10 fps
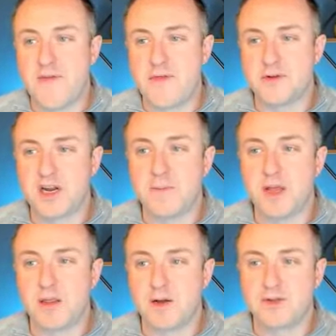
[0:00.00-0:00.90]
And then there's going to
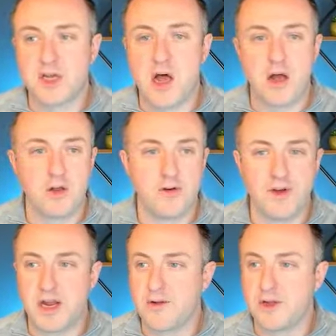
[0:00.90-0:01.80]
be a little toggle
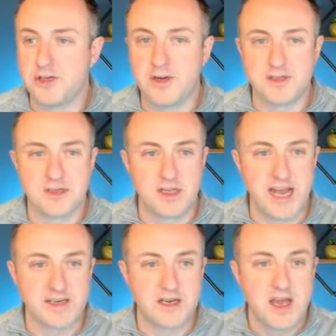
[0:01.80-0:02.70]
over here that you can
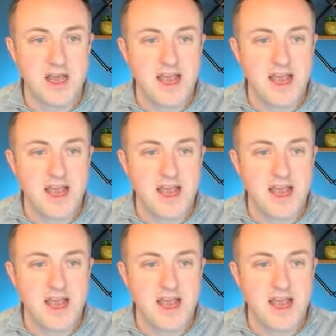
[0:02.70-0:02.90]
select,